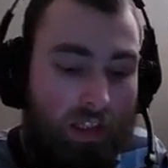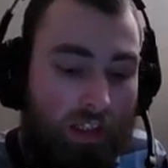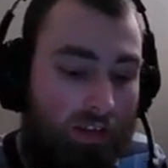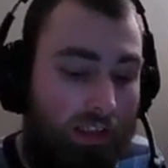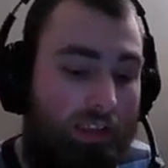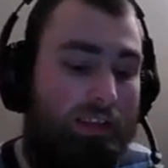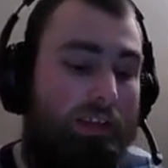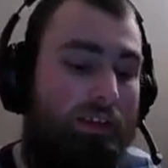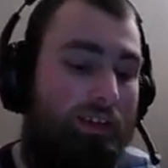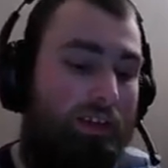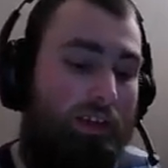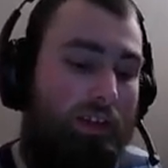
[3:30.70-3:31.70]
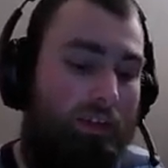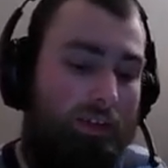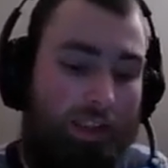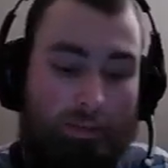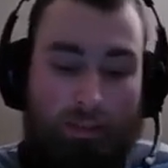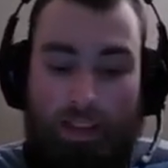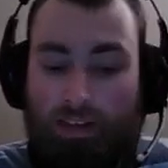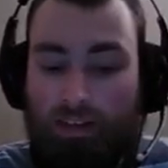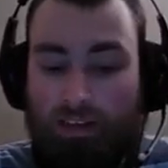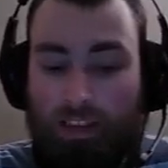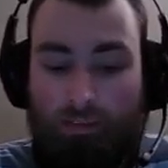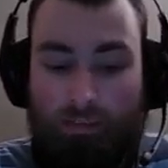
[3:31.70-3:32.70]
Last I checked the card, that match has
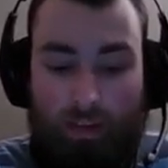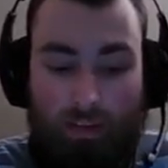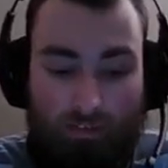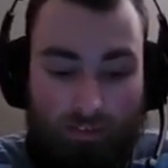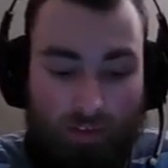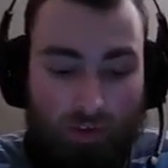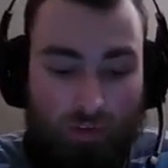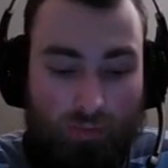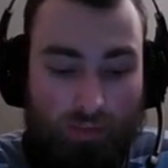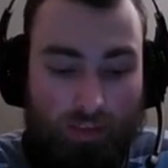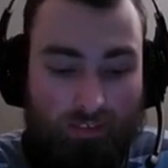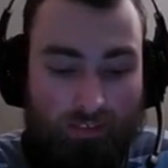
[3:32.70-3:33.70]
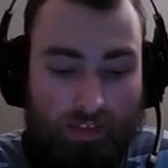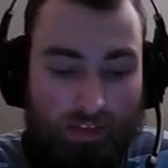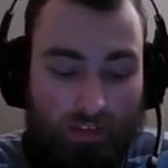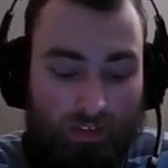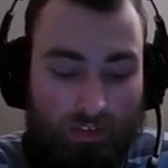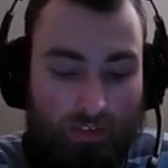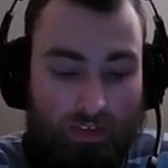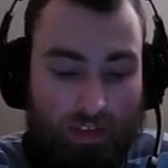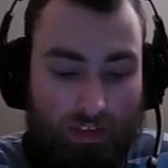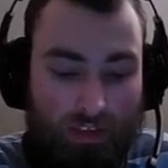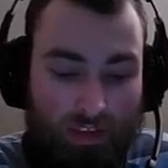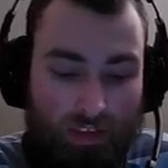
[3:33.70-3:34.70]
not been made official, but FTR threw down the
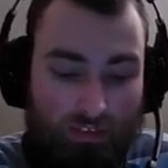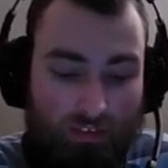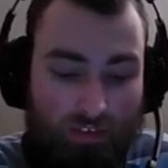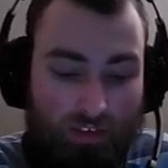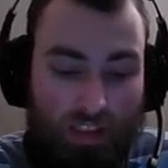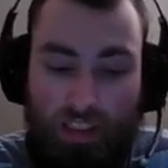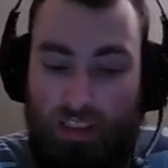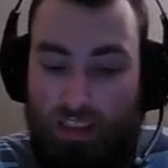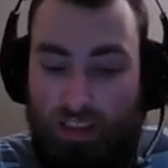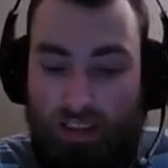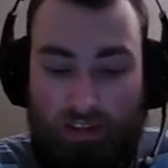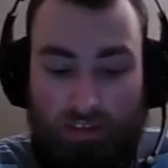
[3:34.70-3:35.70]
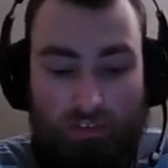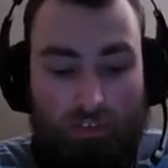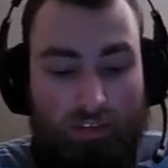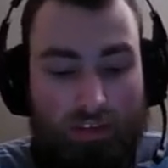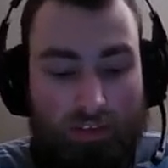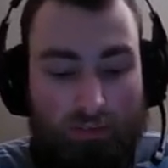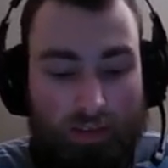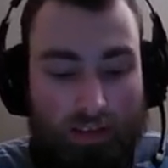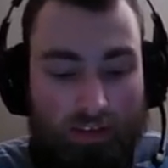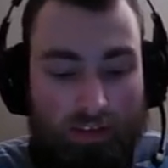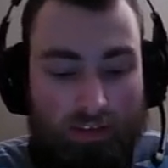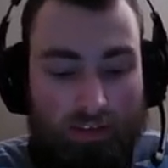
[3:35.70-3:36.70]
challenge, and I can only
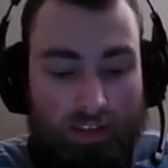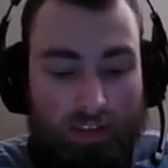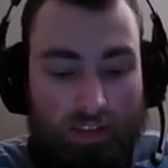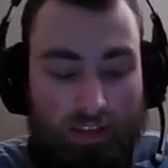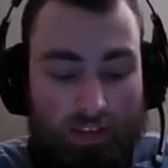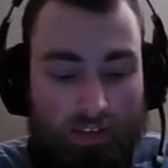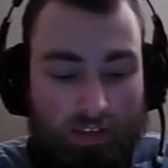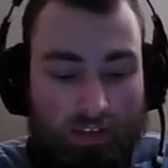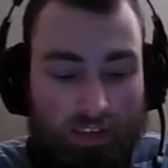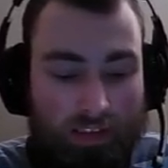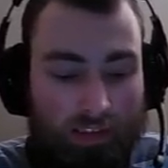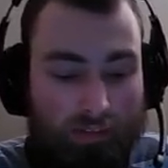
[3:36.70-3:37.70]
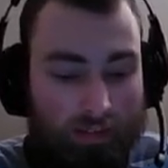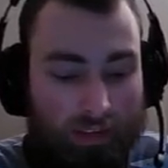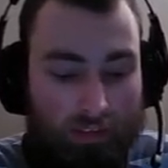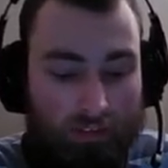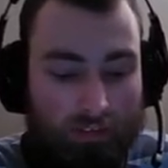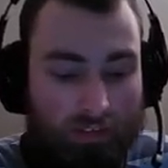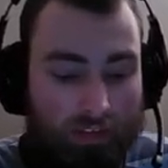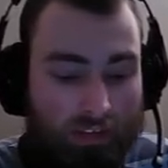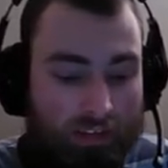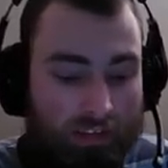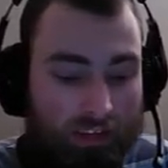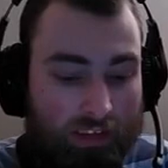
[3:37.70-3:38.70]
imagine, and I can't imagine Tony Khan
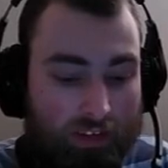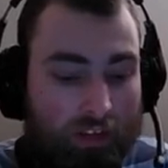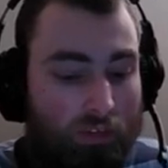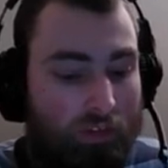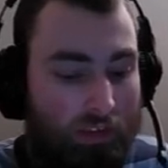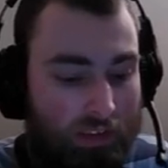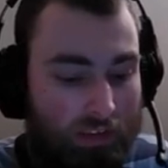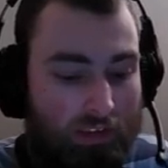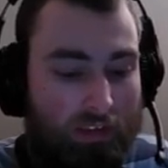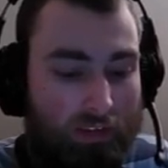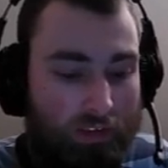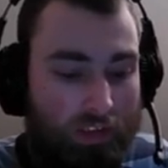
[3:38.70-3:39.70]
saying no to this, so.